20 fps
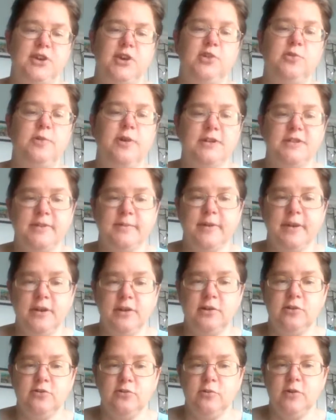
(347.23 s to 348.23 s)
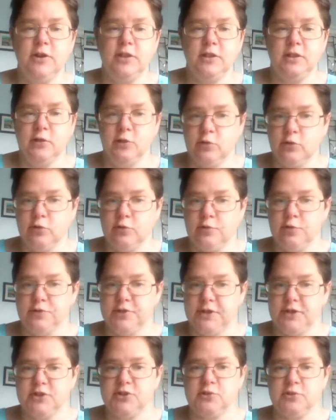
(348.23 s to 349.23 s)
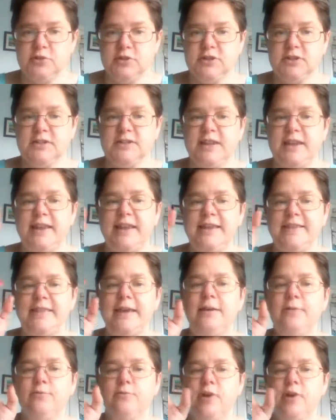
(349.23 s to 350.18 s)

Otherwise, I'm going to go to one of the local quilting stores because I like that